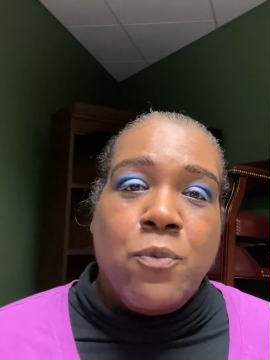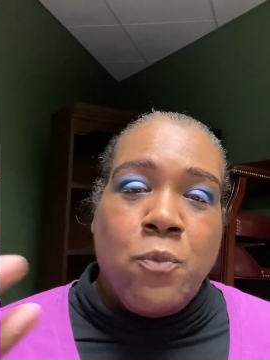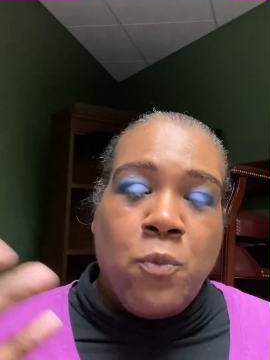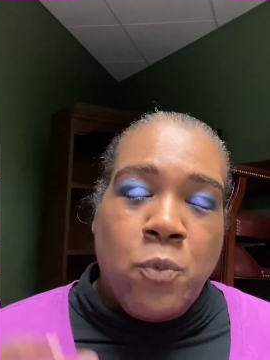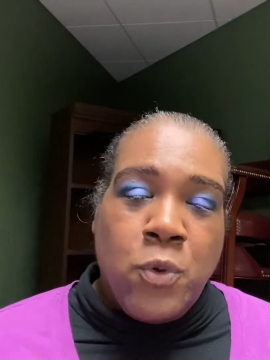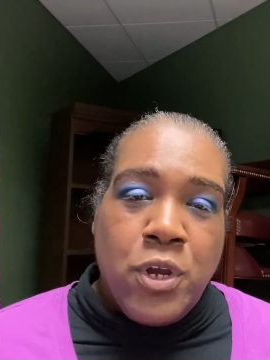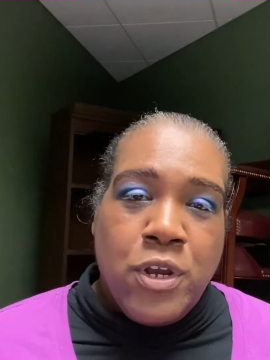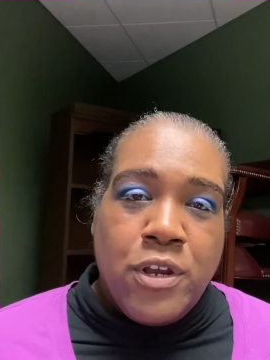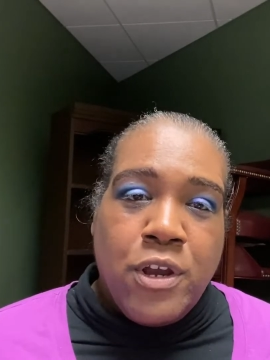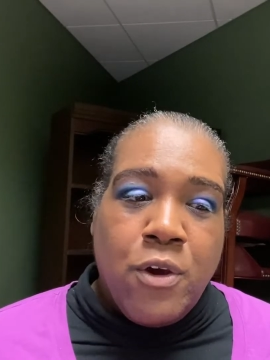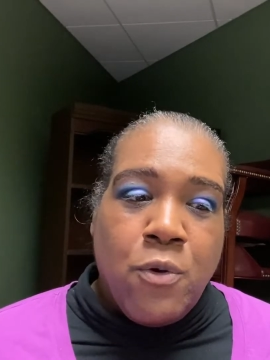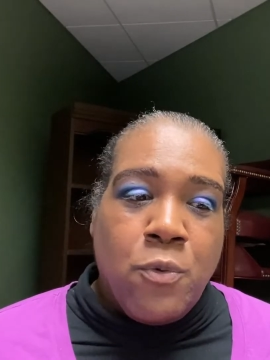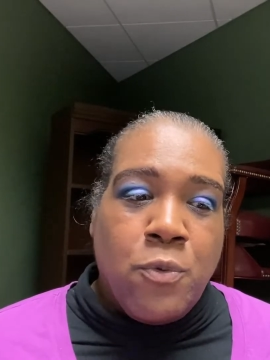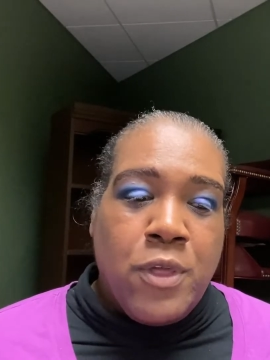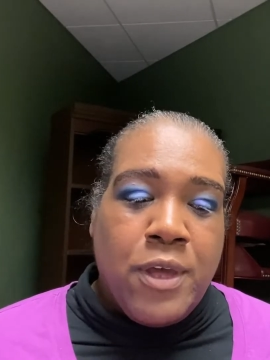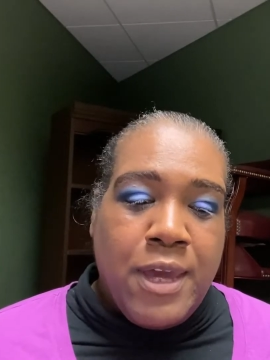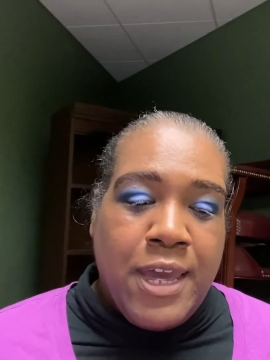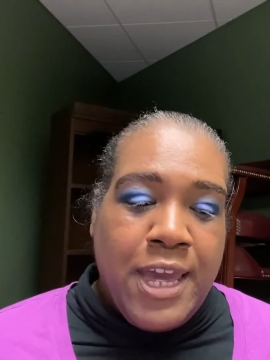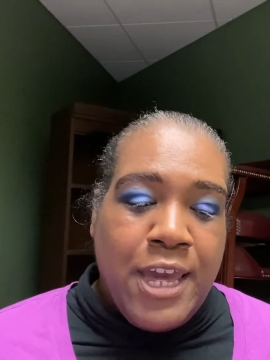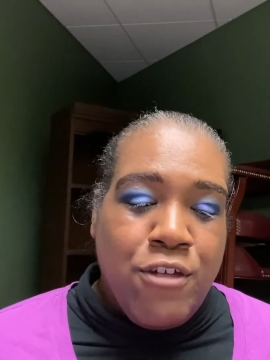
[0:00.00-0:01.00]
you know,
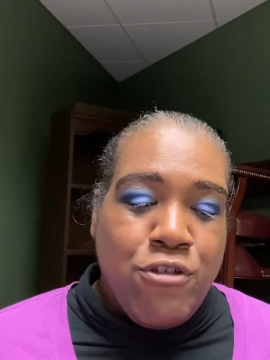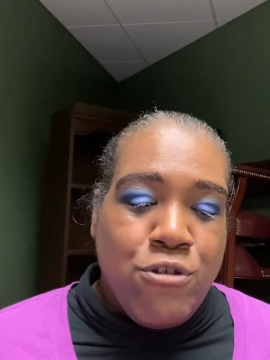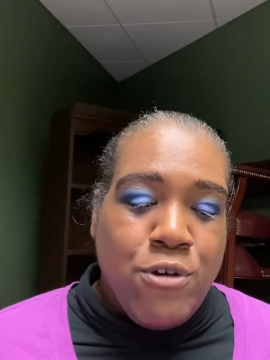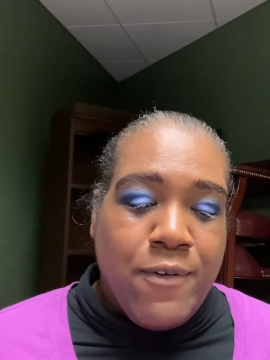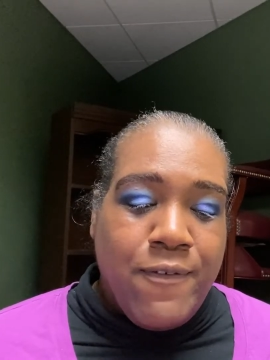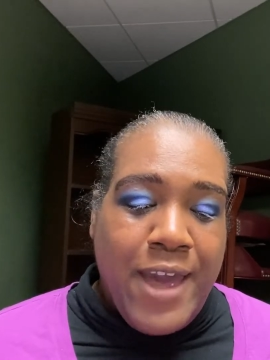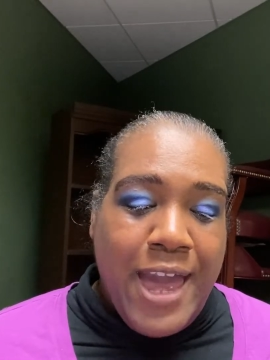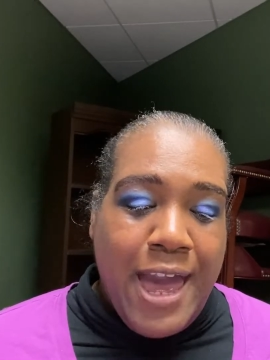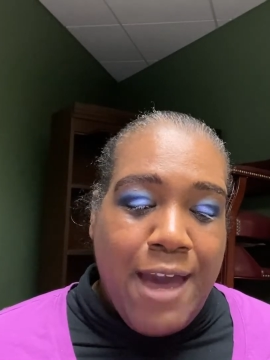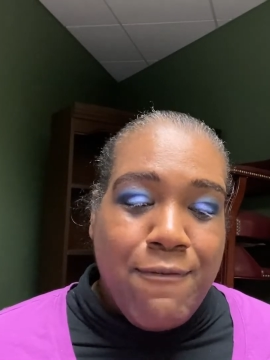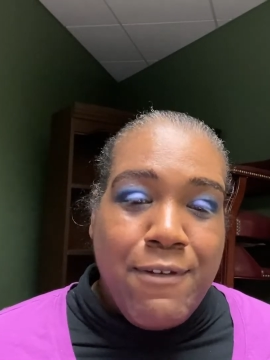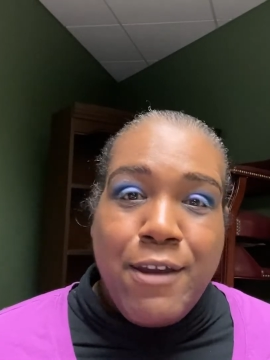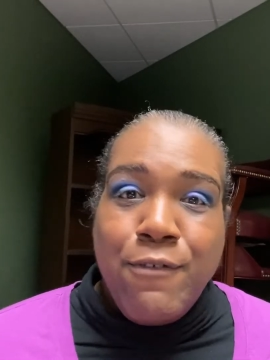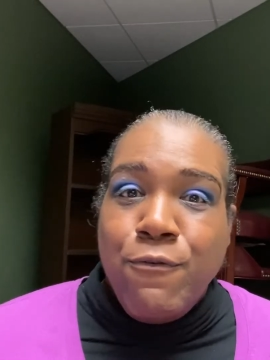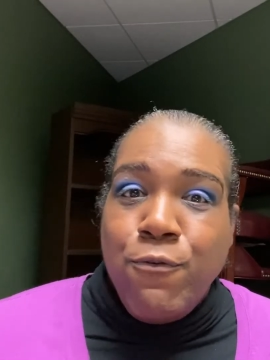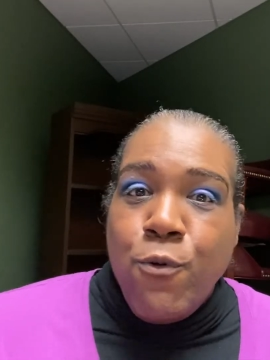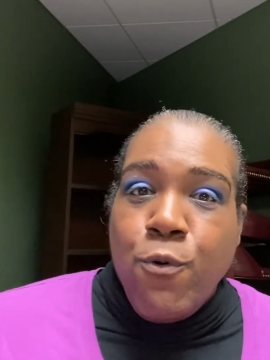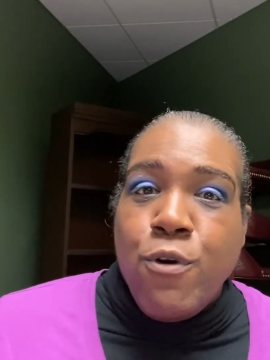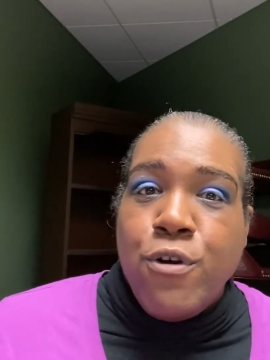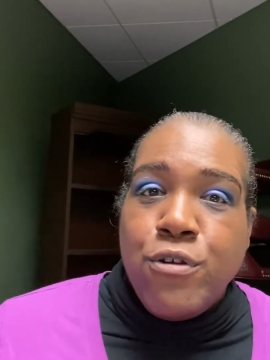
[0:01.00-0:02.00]
the issue of having
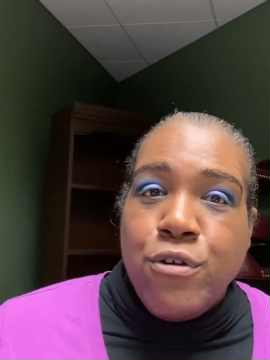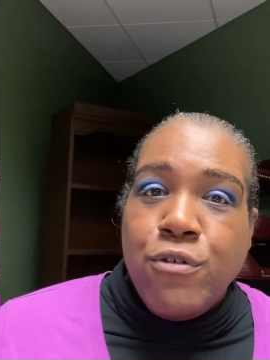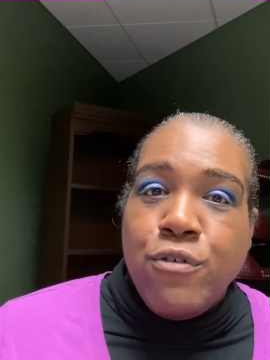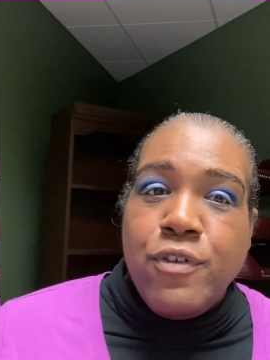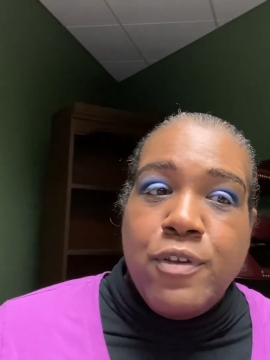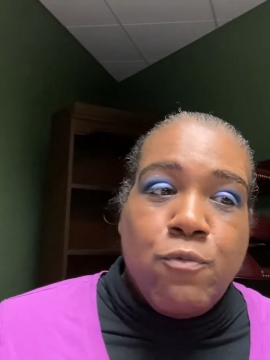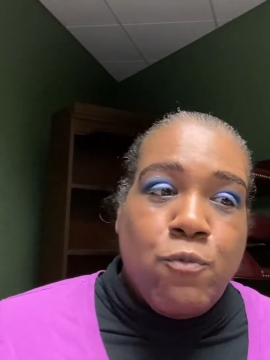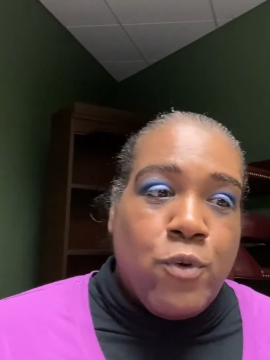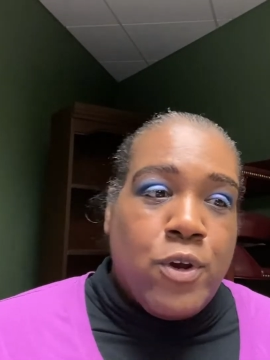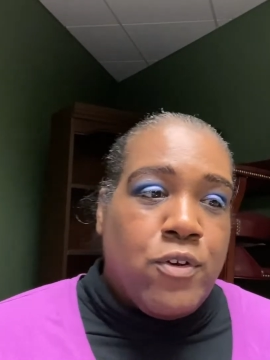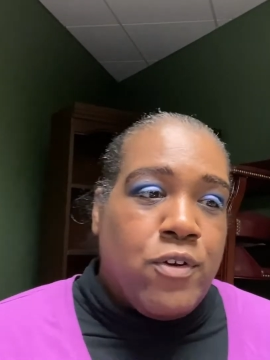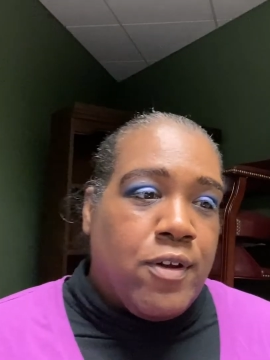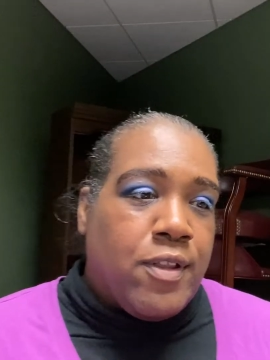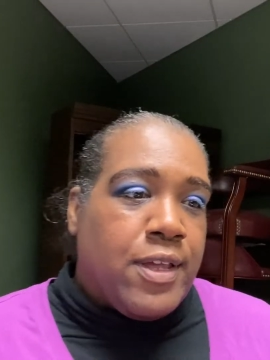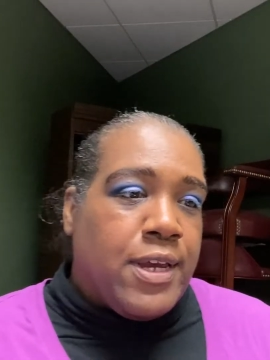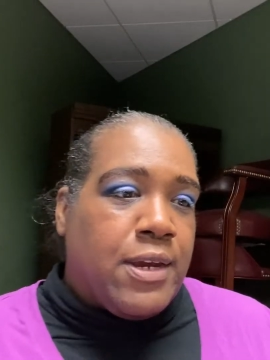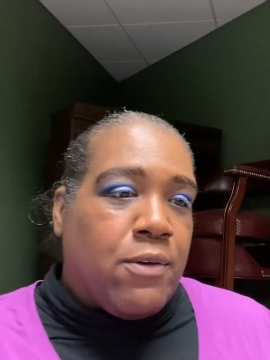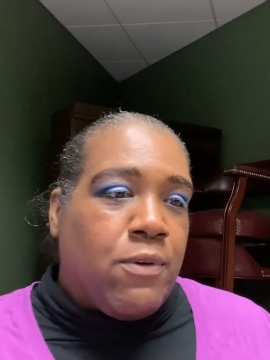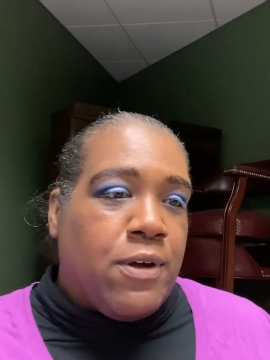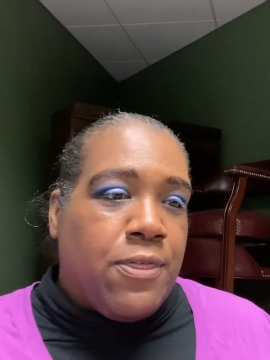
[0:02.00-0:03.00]
foreigners, and we're
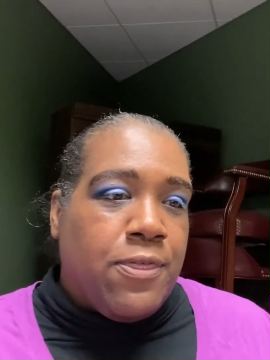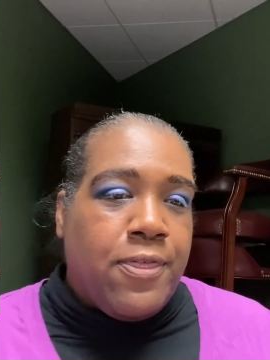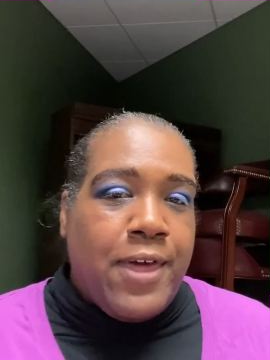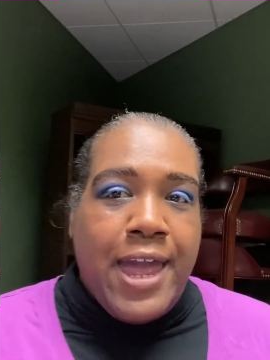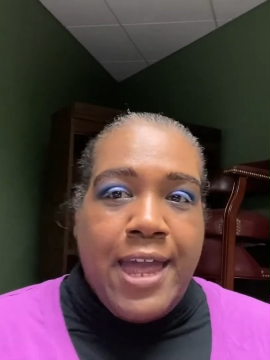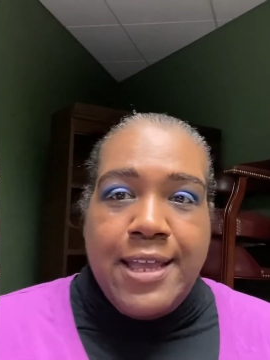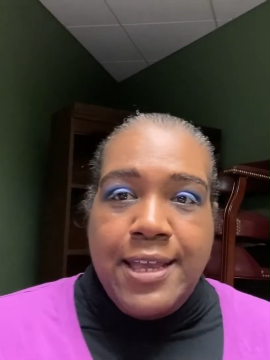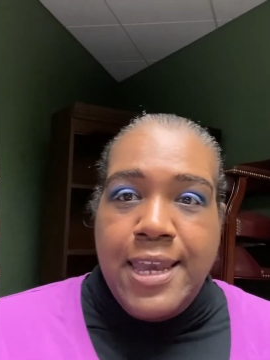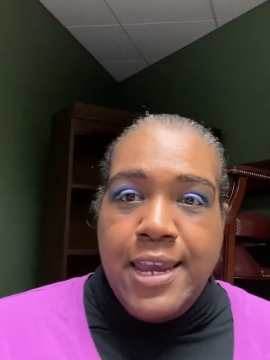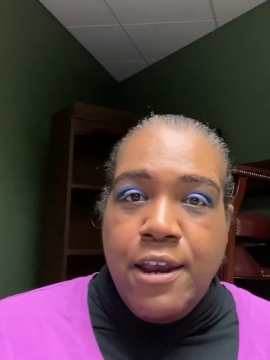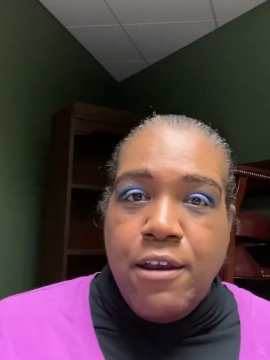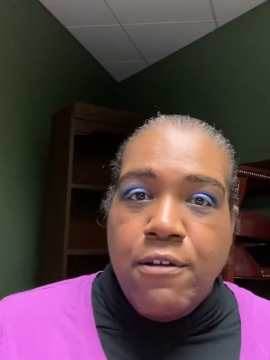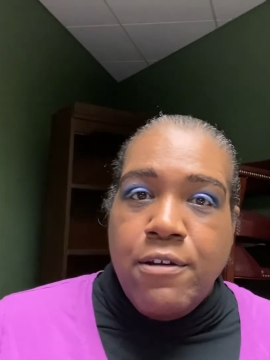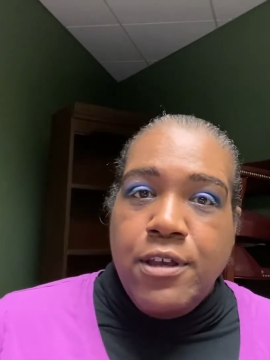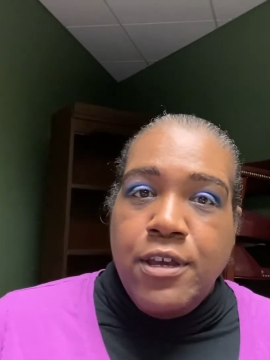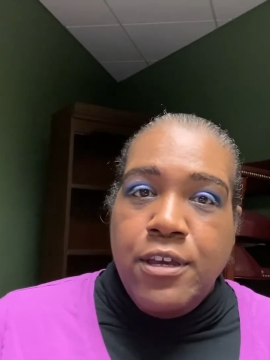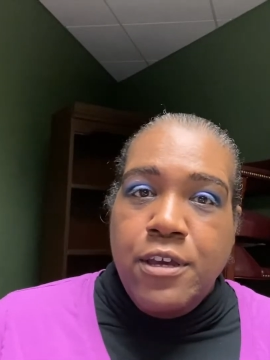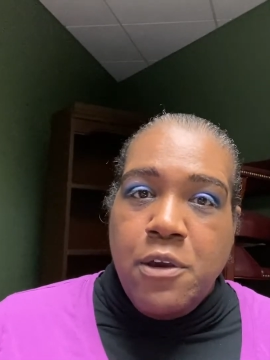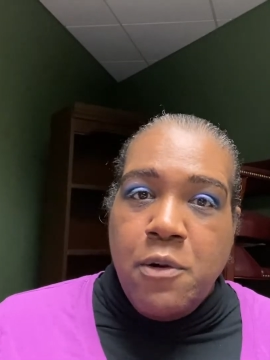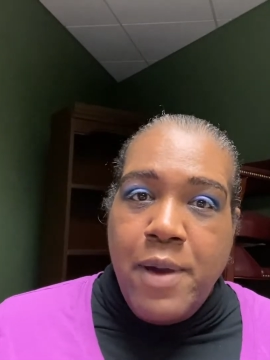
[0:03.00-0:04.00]
dealing with that here in the
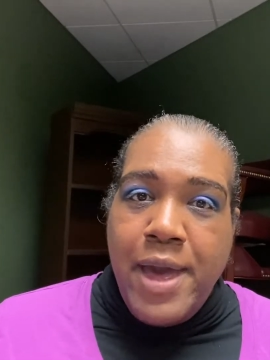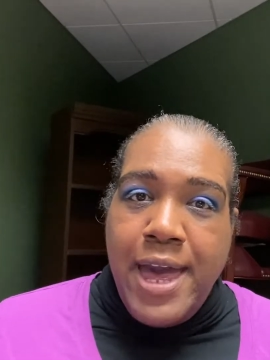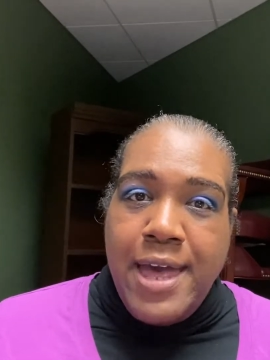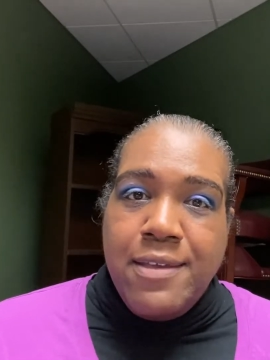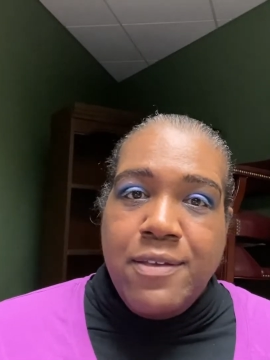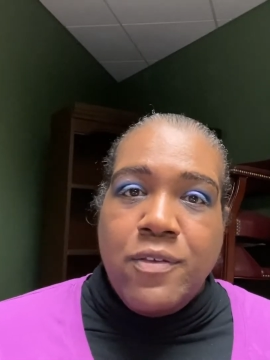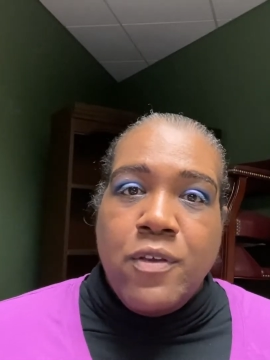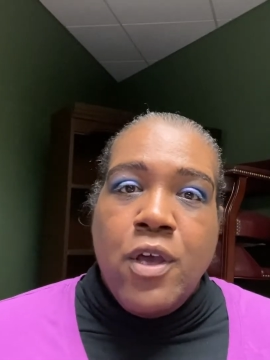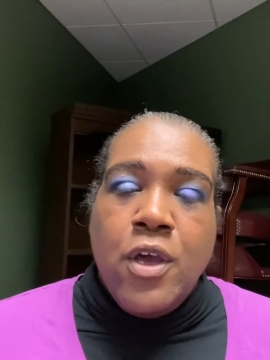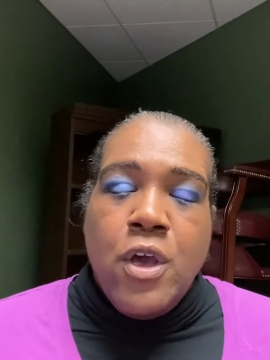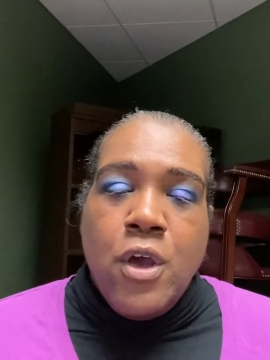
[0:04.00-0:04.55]
U.S.